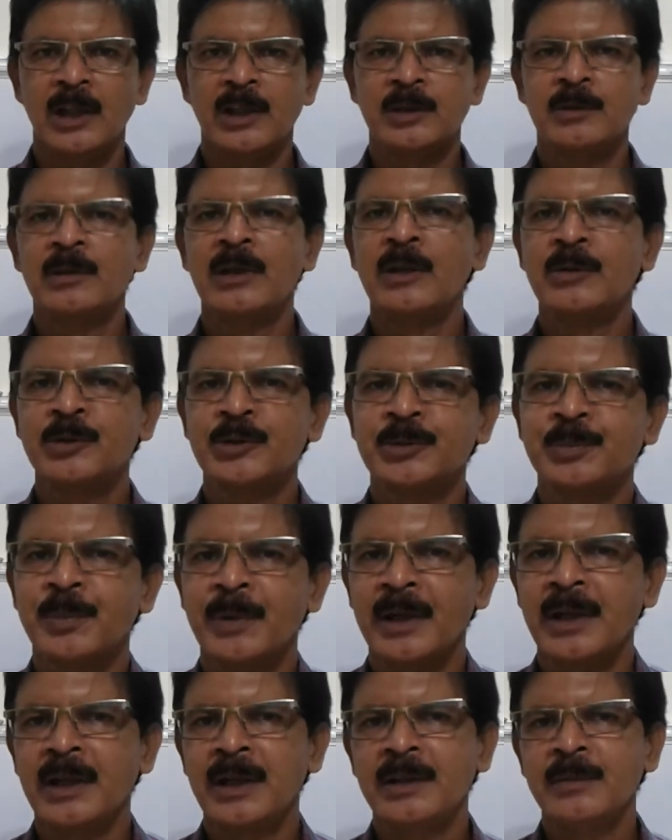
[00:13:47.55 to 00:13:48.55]
You will have to
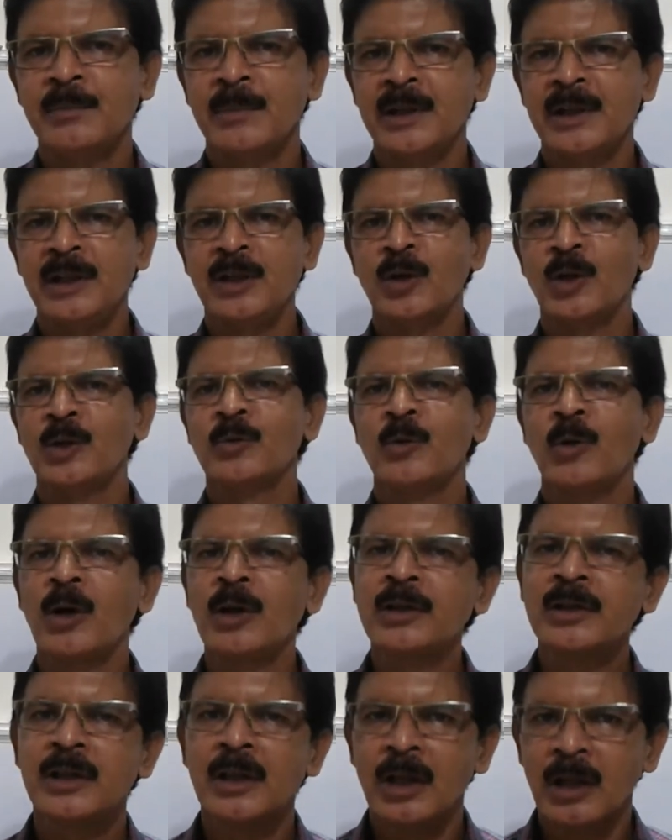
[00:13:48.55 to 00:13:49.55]
spend money on
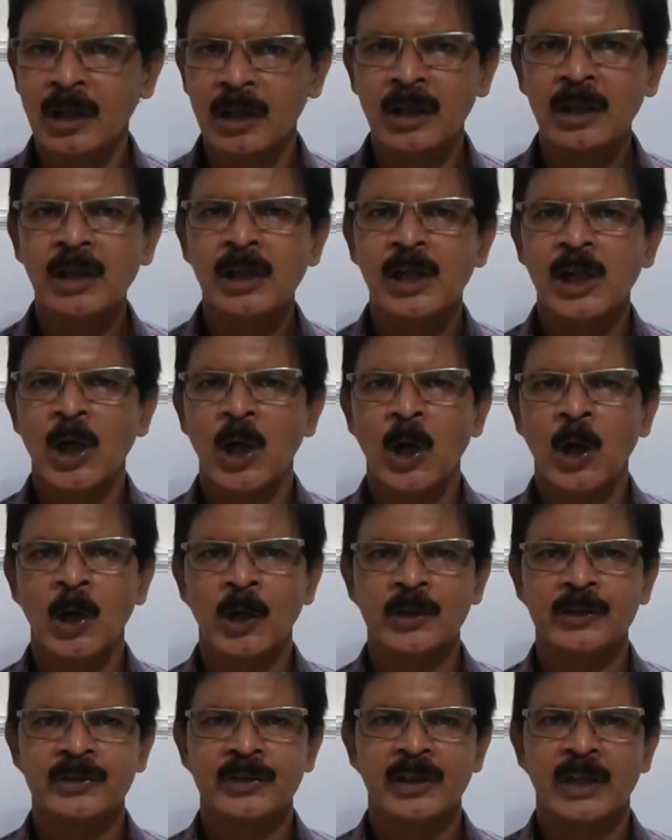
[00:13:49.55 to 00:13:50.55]
what? A
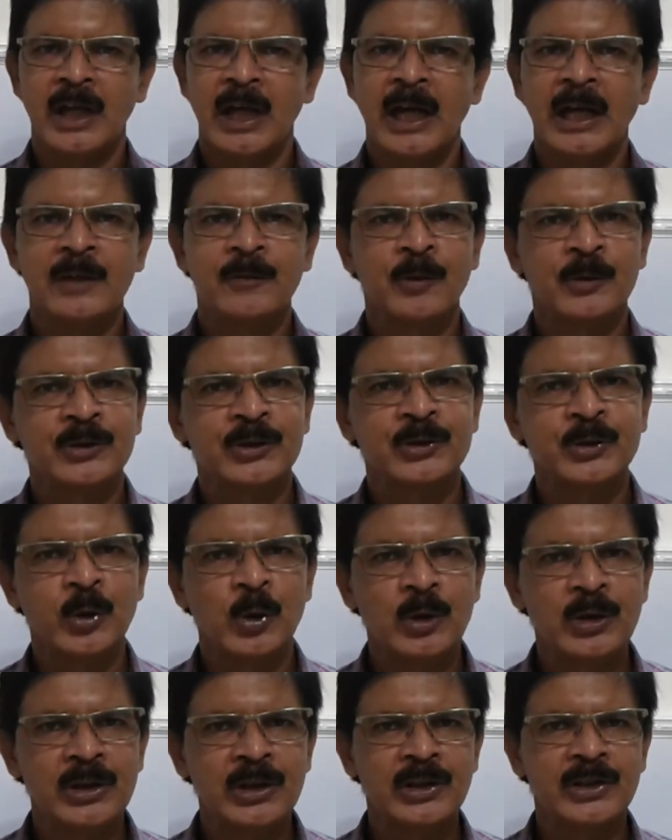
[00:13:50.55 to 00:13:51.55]
horse. And for the
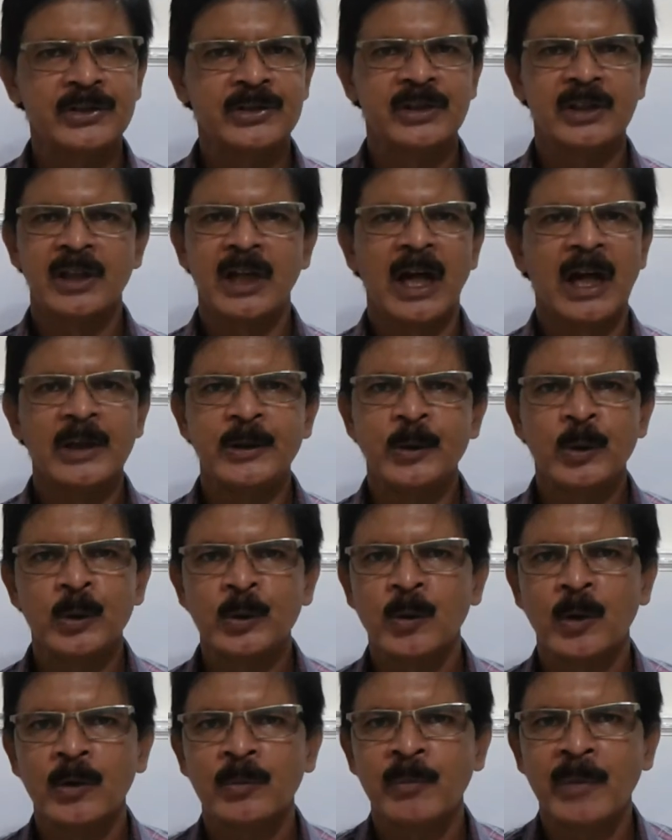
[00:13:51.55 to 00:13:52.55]
soldiers, I don't
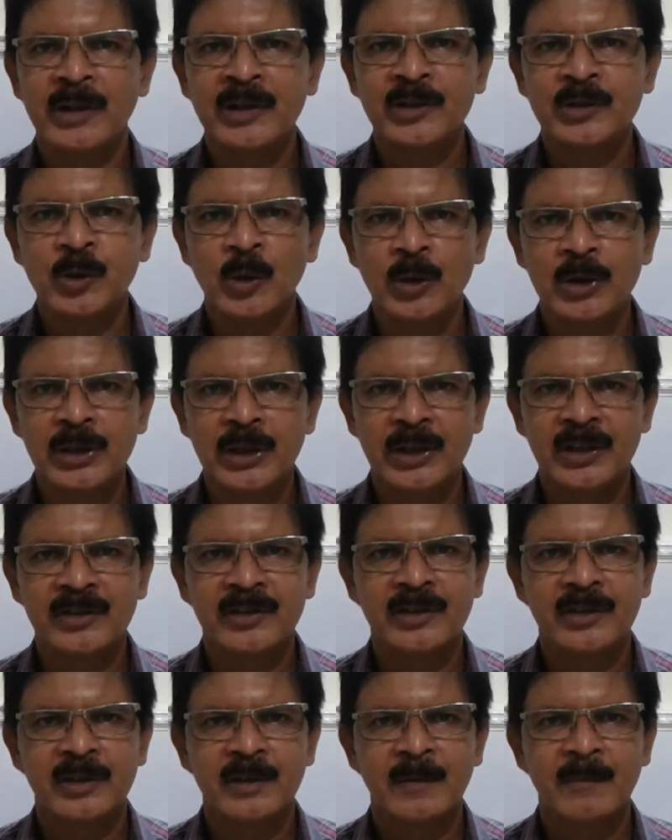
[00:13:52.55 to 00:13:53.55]
want many
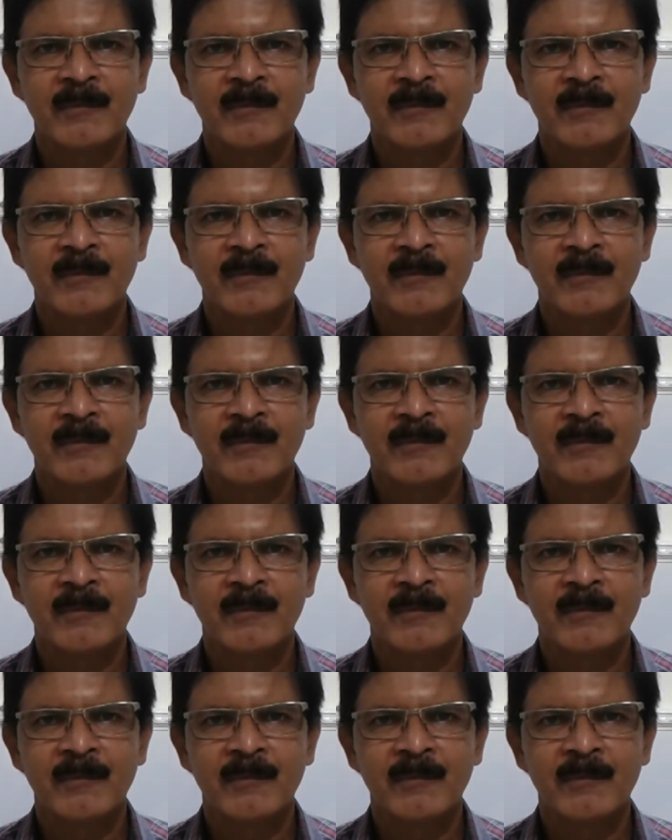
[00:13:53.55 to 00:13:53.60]
soldiers.